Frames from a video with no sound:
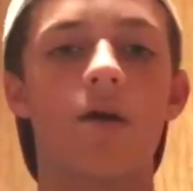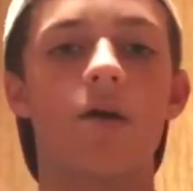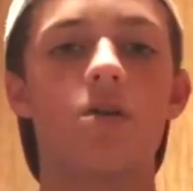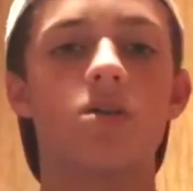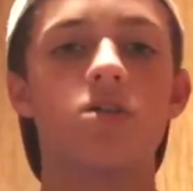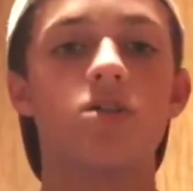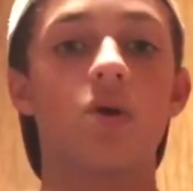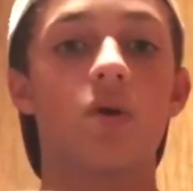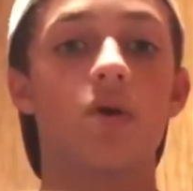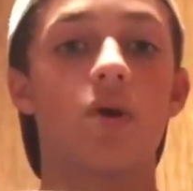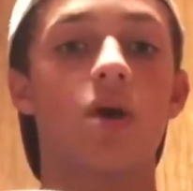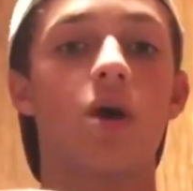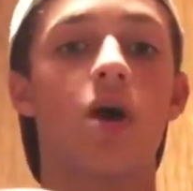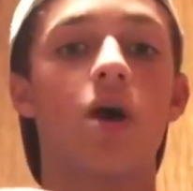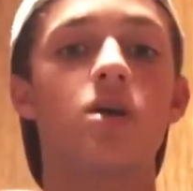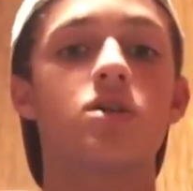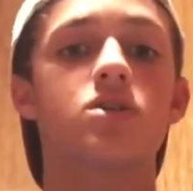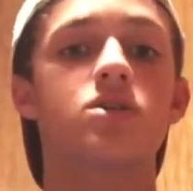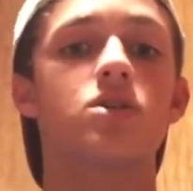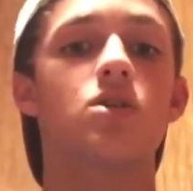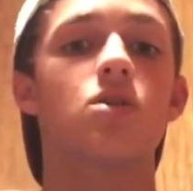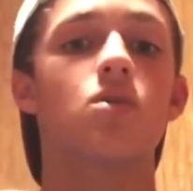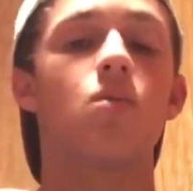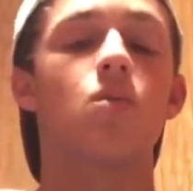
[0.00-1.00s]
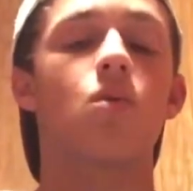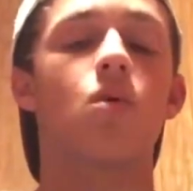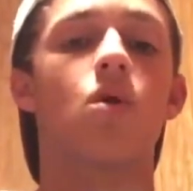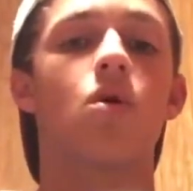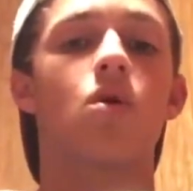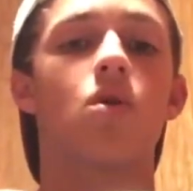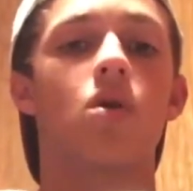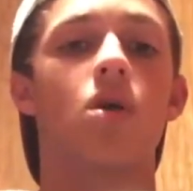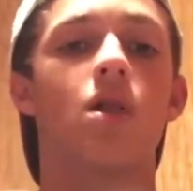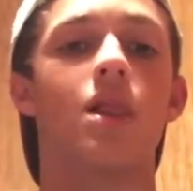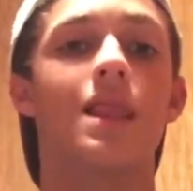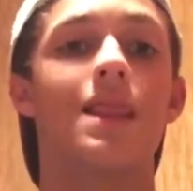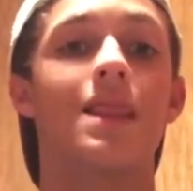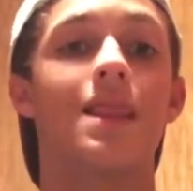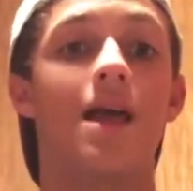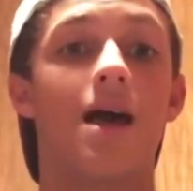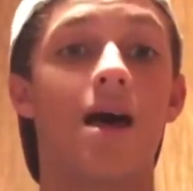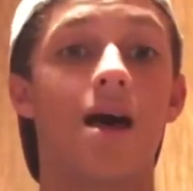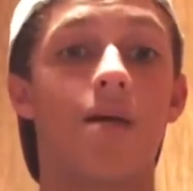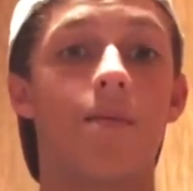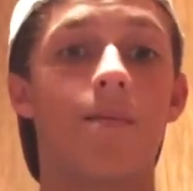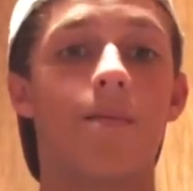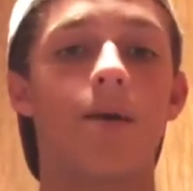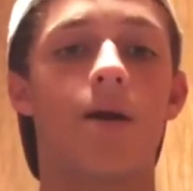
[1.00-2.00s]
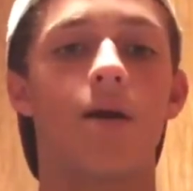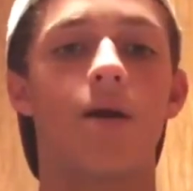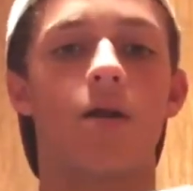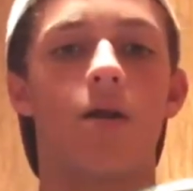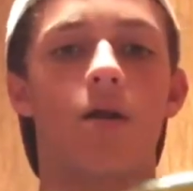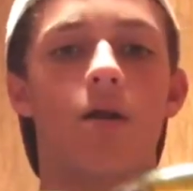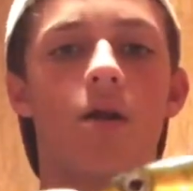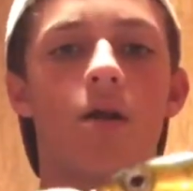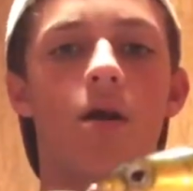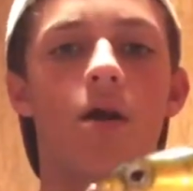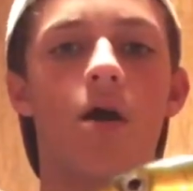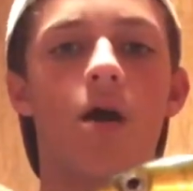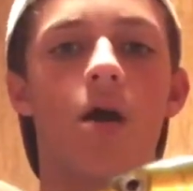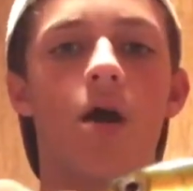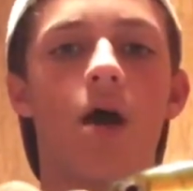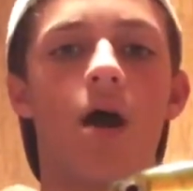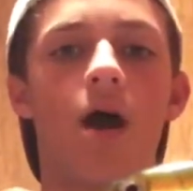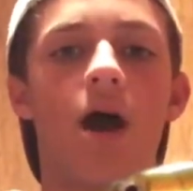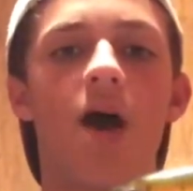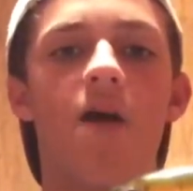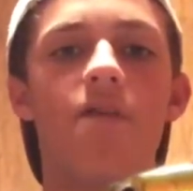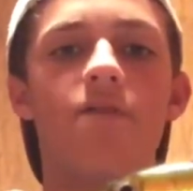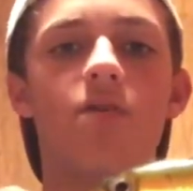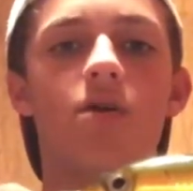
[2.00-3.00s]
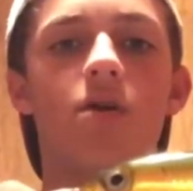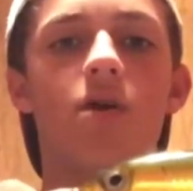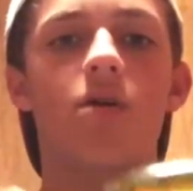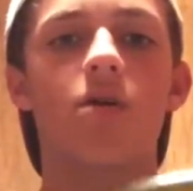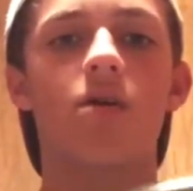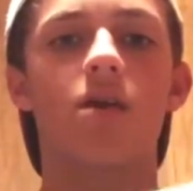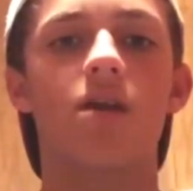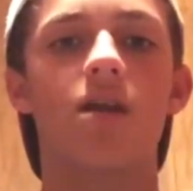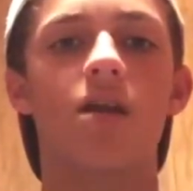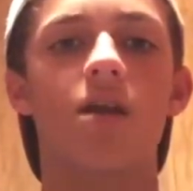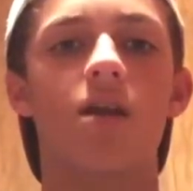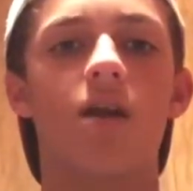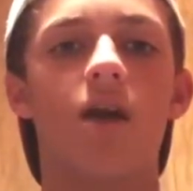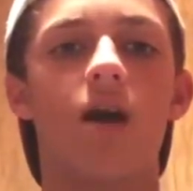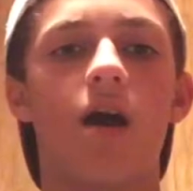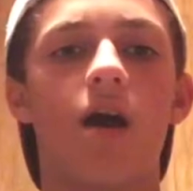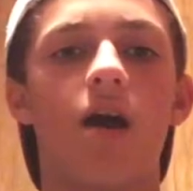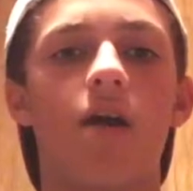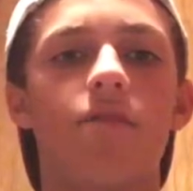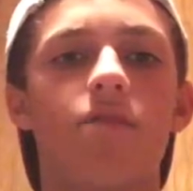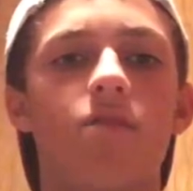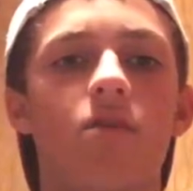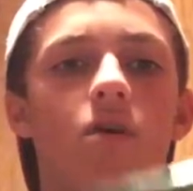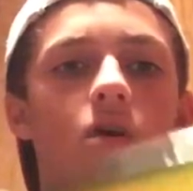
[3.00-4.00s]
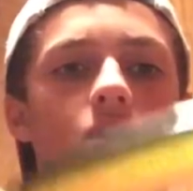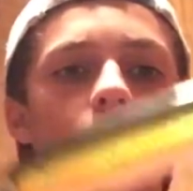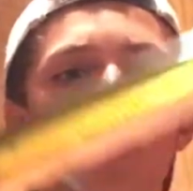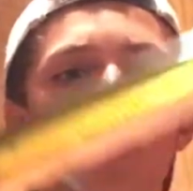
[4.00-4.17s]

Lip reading: so it cuts through the water a lot better. I haven't caught a